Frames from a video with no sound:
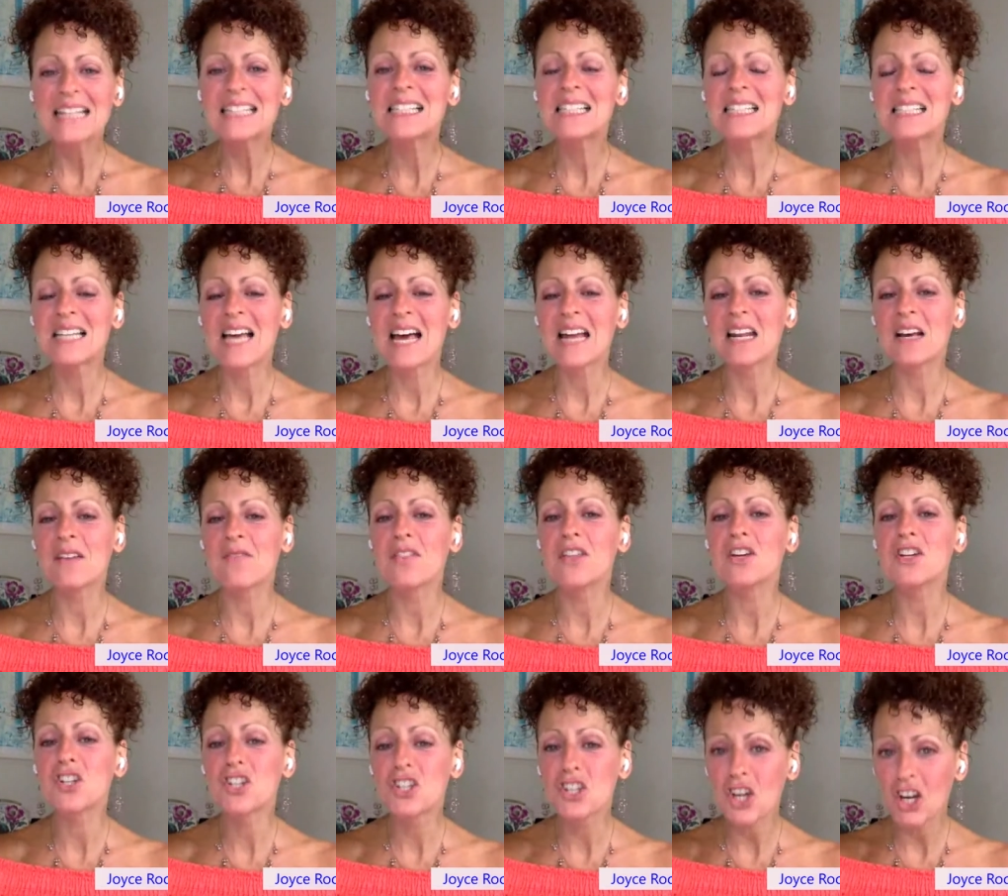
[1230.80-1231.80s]
instead of the
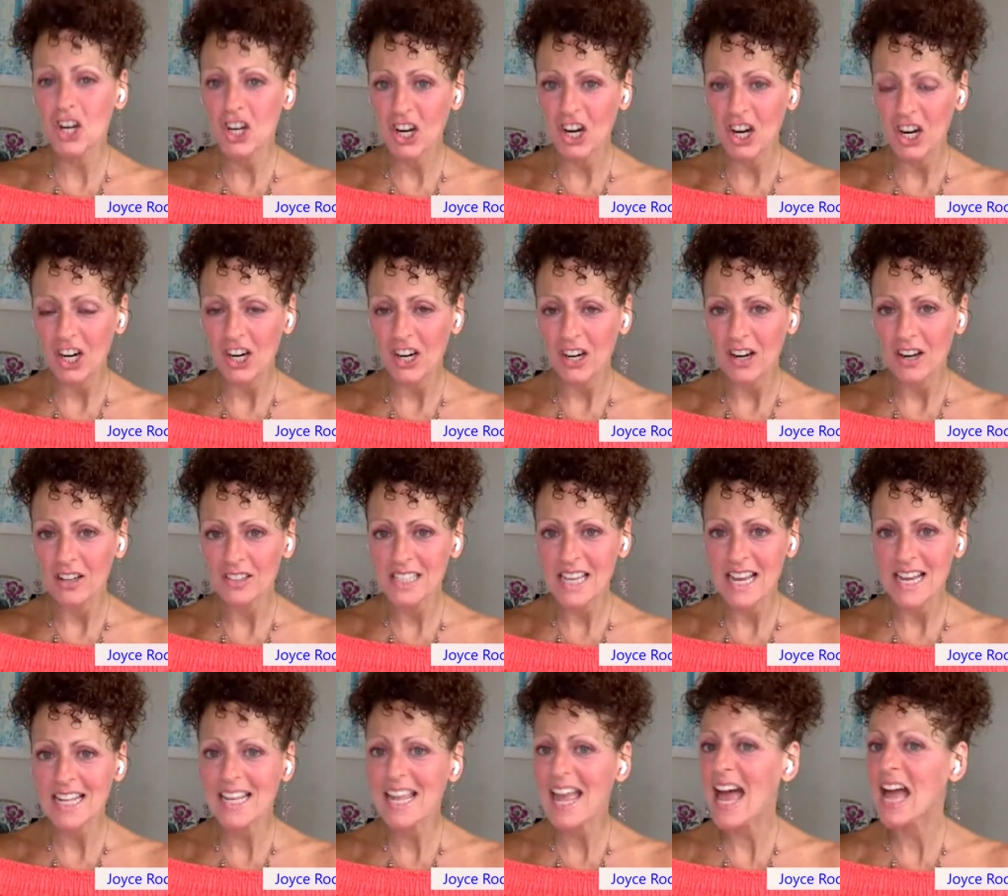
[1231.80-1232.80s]
sugar. I'll say
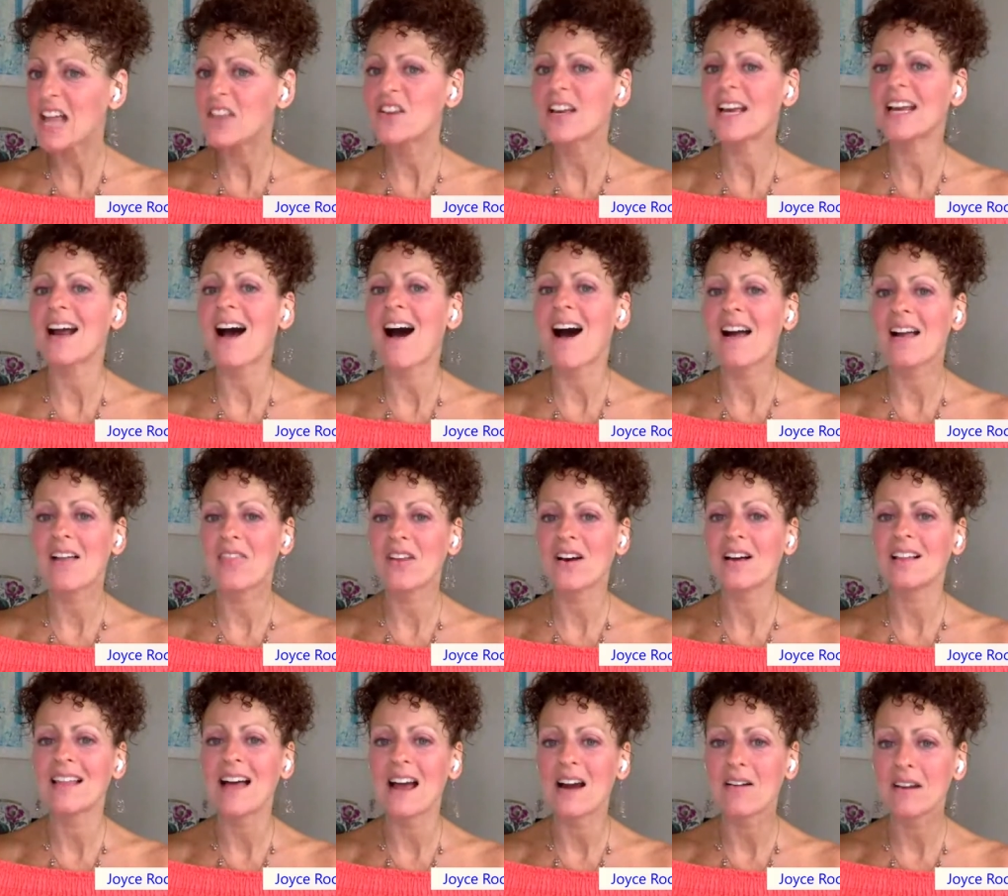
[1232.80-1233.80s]
it again. You get high on the
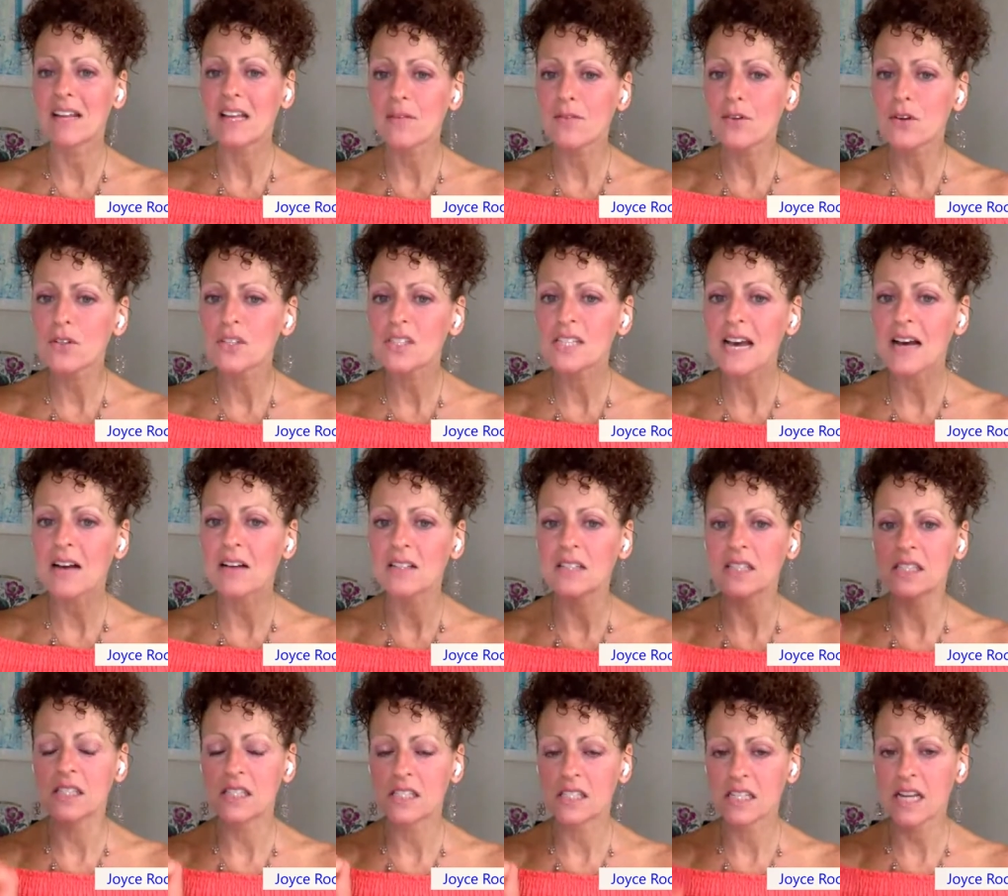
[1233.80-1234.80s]
clarity of your cells
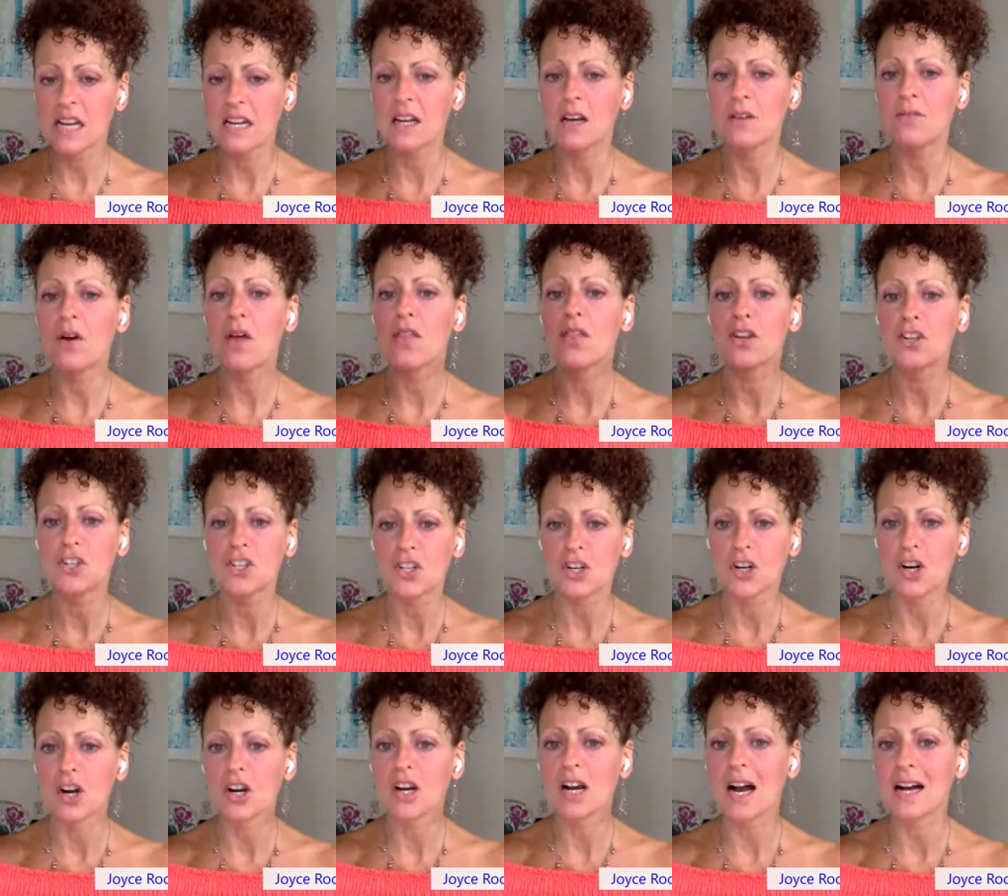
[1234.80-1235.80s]
instead of the
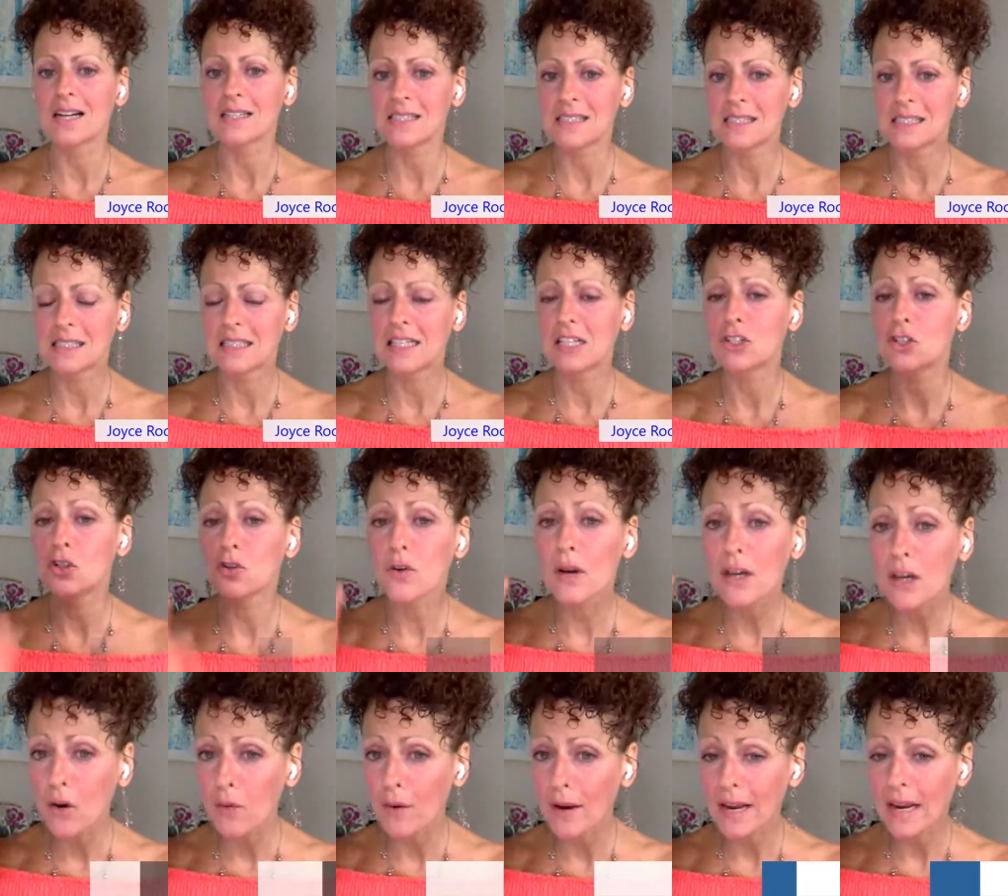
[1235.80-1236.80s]
sugar, constantly
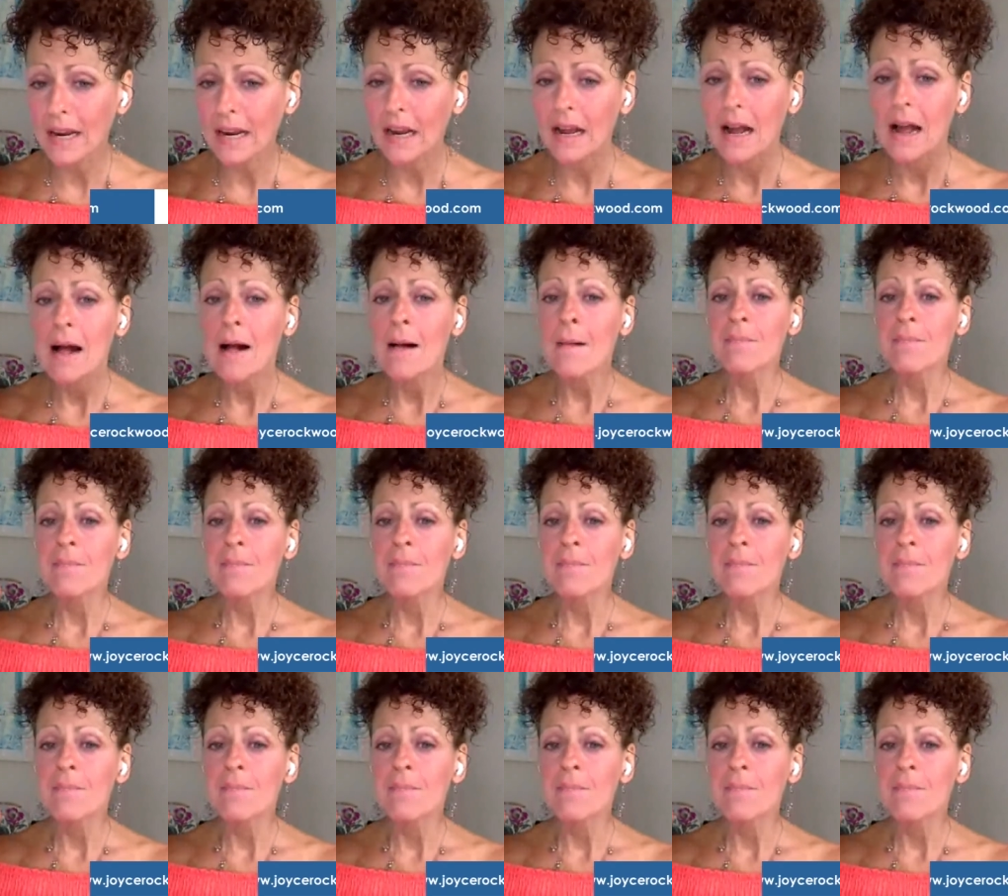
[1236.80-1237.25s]
triggering